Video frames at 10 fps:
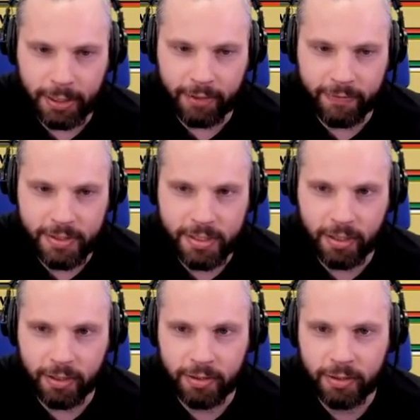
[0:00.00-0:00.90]
love this
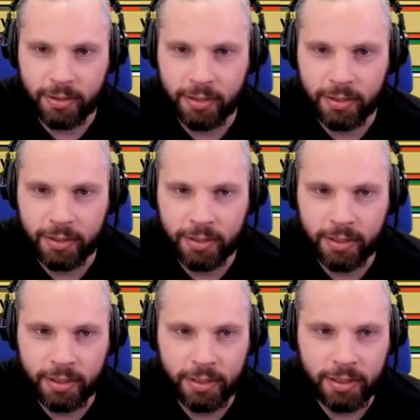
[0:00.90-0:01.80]
card.
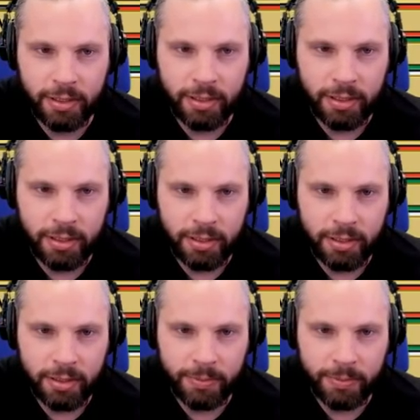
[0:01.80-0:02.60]
Yeah,